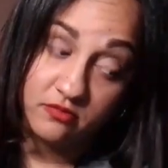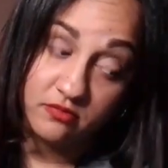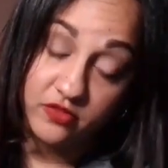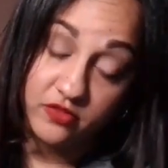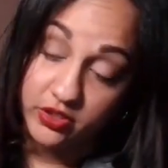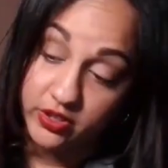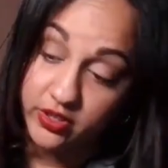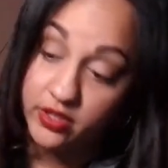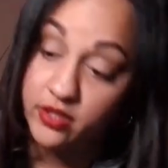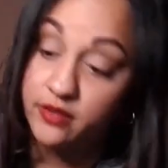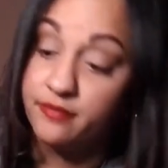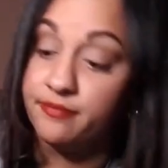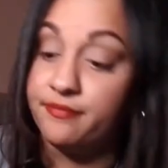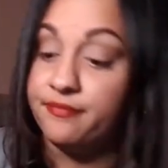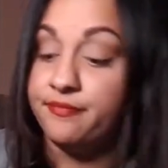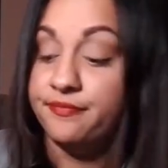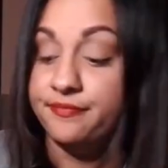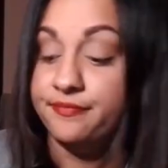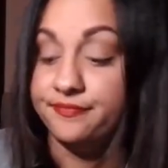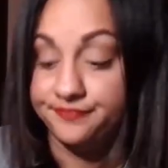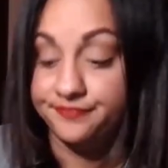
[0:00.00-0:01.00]
Very good.
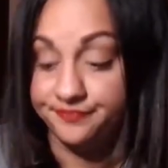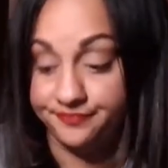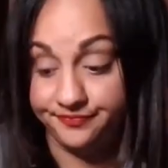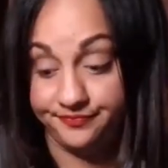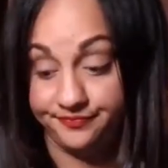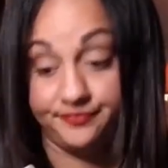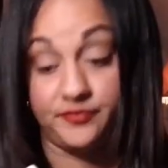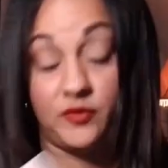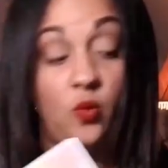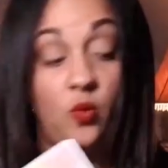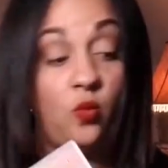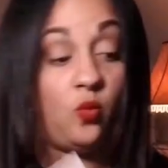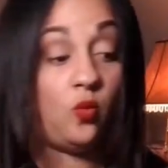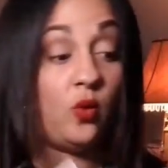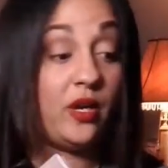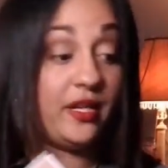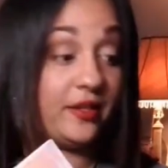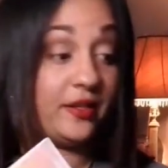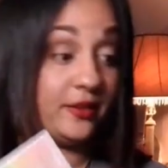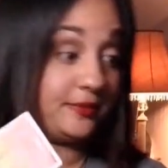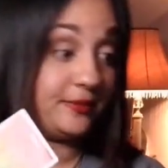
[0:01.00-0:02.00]

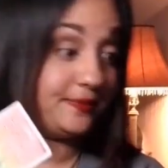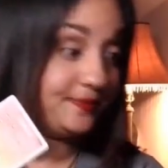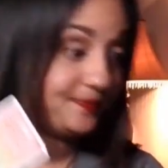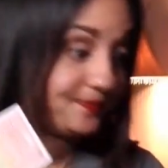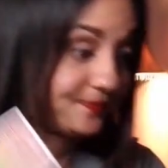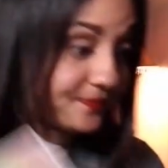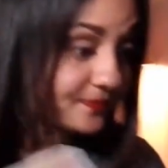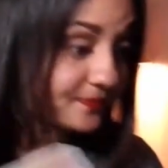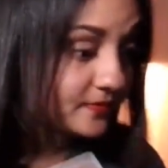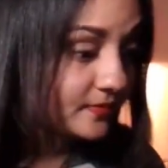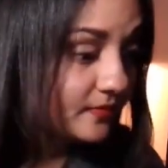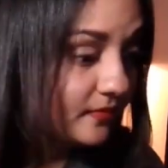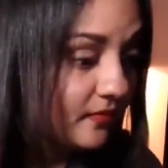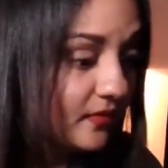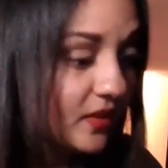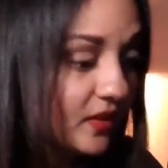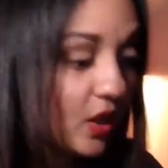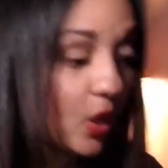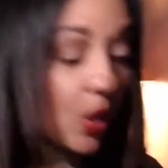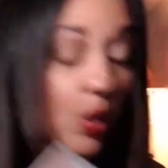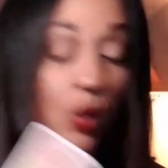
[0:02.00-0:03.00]
Well,
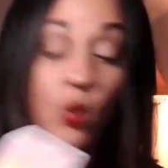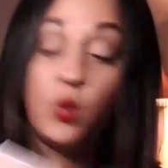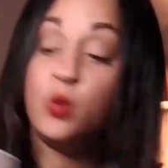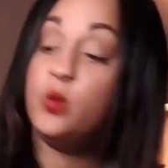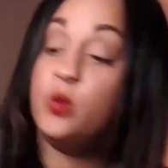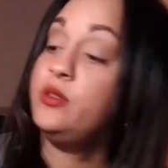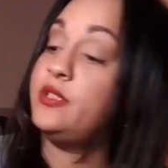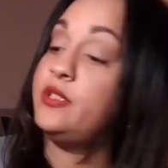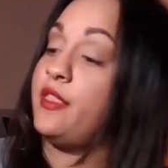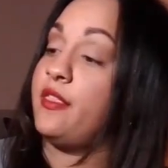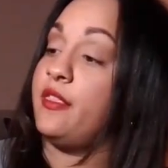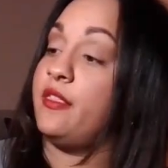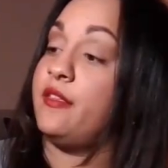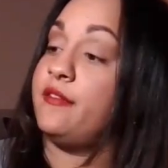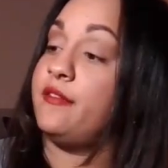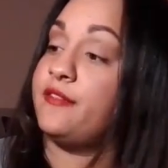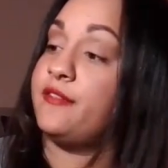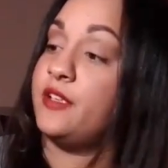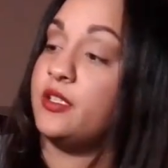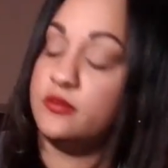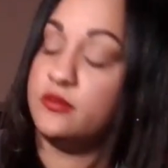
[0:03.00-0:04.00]
hold the
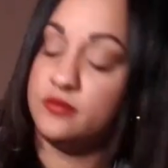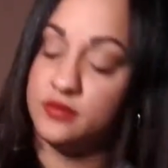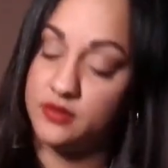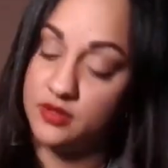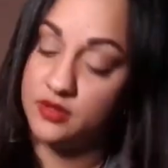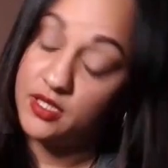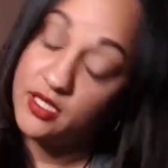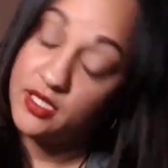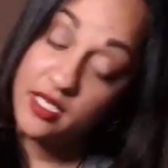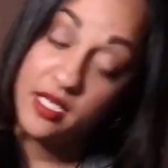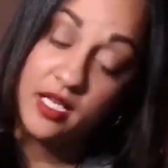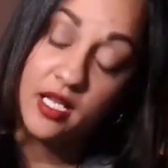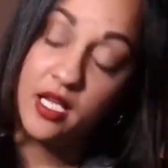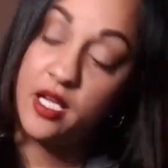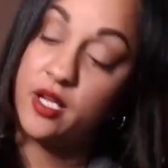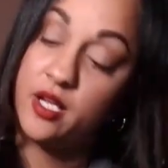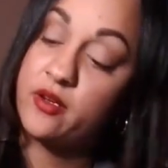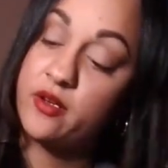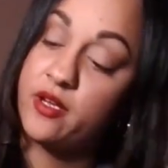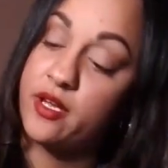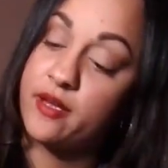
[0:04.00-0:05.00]
phone.
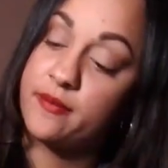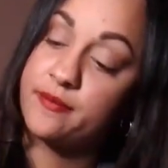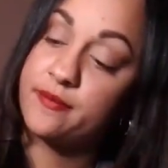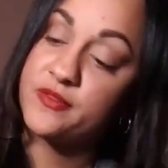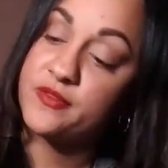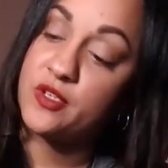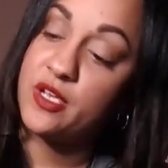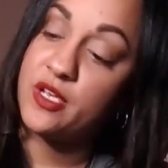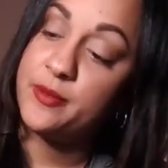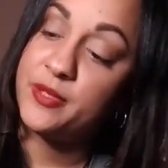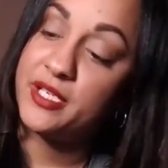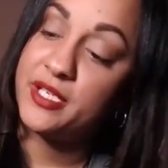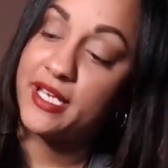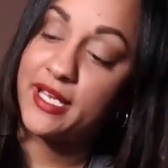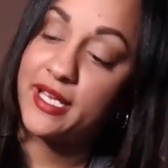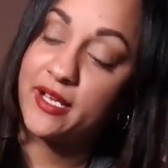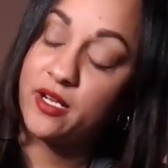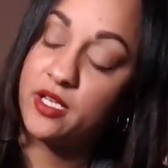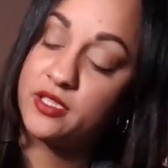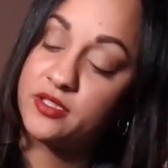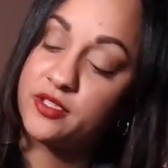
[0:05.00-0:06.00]
Okay, so I am going to
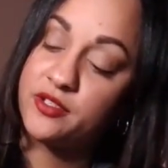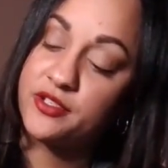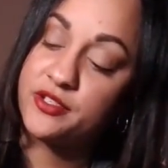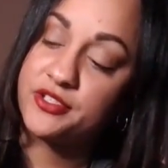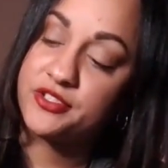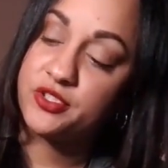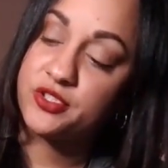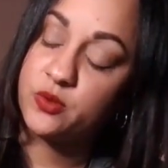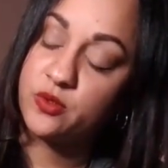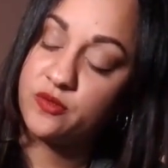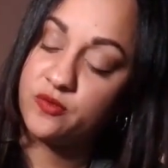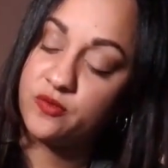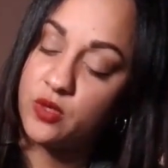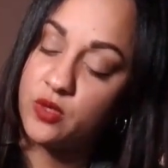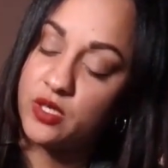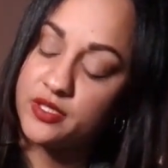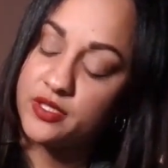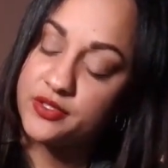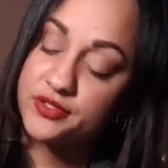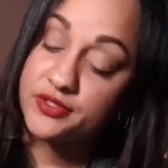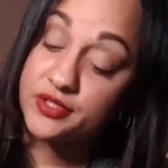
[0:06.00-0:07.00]
hang on to this Two of
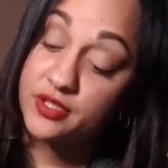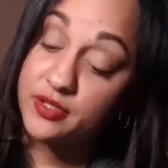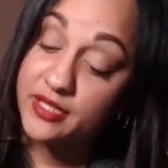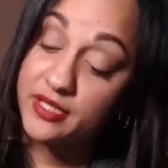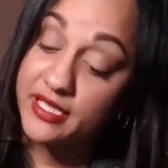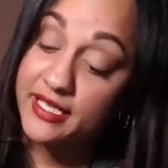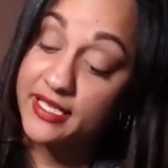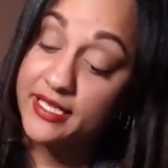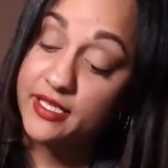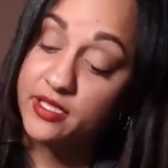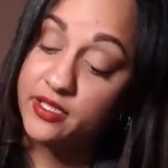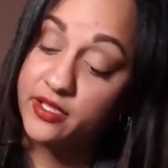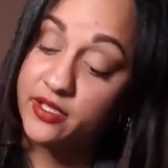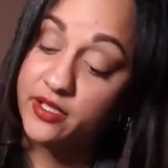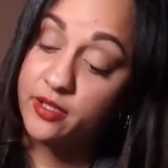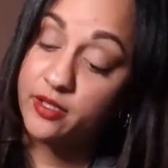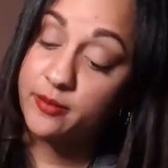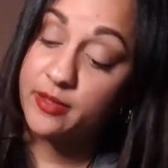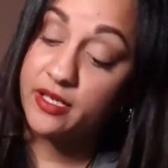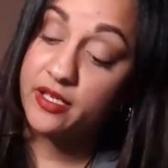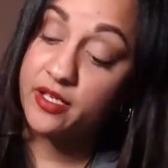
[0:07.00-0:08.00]
Wands. Getting
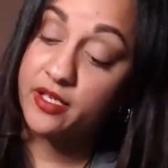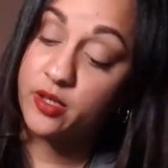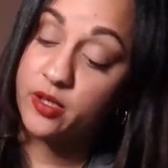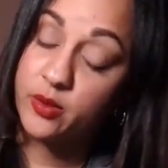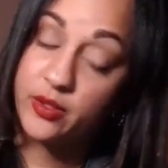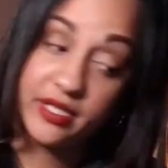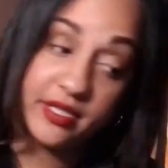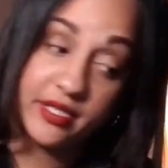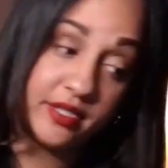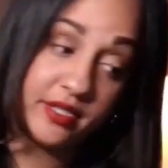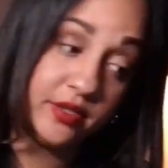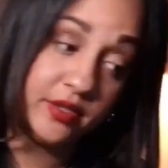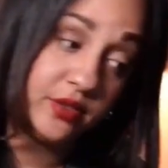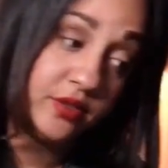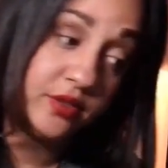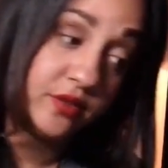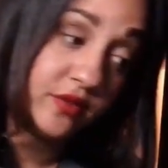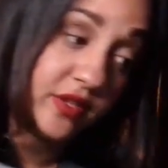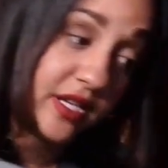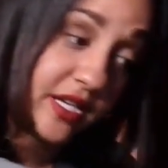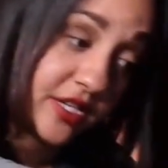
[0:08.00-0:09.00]
clear about going in a new
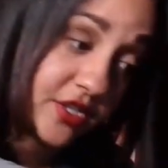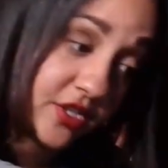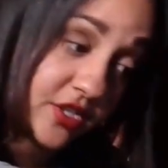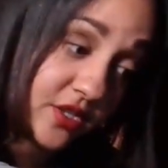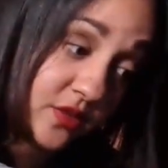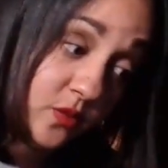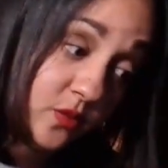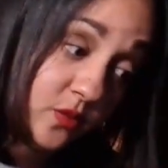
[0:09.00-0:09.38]
direction.